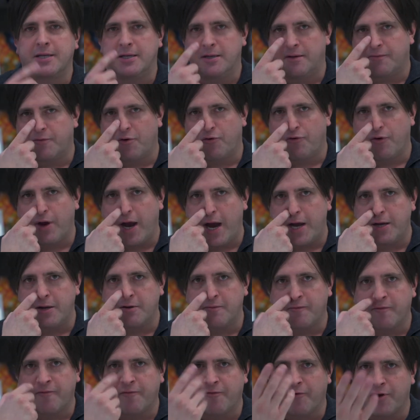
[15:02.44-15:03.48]
and have
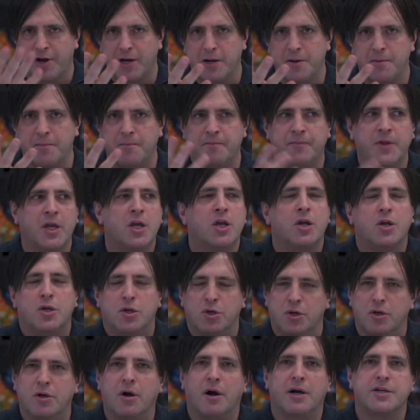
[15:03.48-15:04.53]
created freedom,
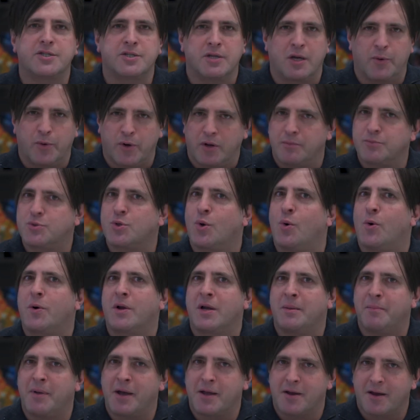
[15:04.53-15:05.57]
you guys know what I'm talking
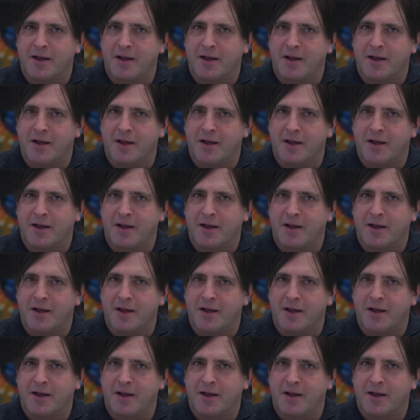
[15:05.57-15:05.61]
about.